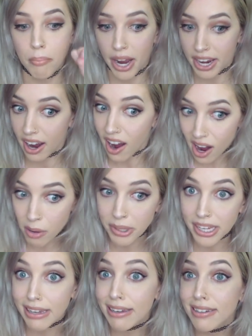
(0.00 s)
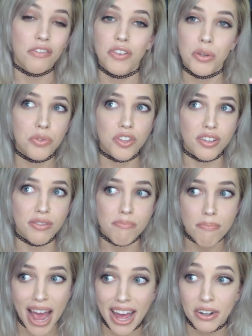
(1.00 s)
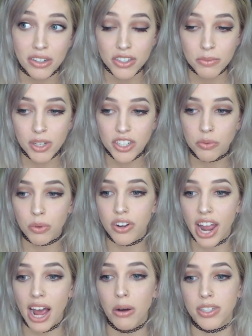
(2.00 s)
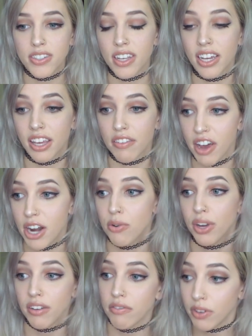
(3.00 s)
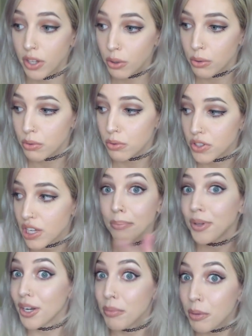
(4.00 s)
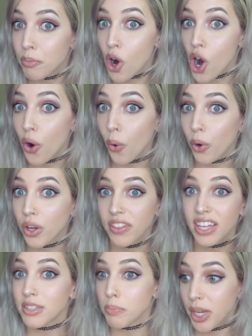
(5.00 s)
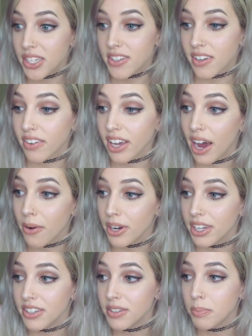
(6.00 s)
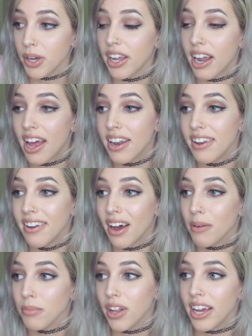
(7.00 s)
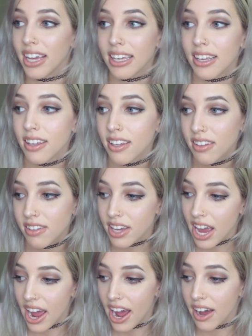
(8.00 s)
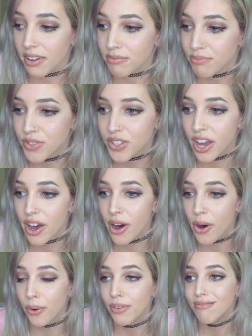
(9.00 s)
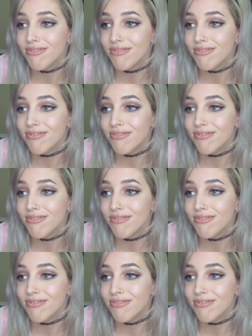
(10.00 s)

my hobby, the views didn't matter as much, where now it's like, if I don't get views, I'm gonna be broke. That's basically how it is, but, and I'm like, yeah. So,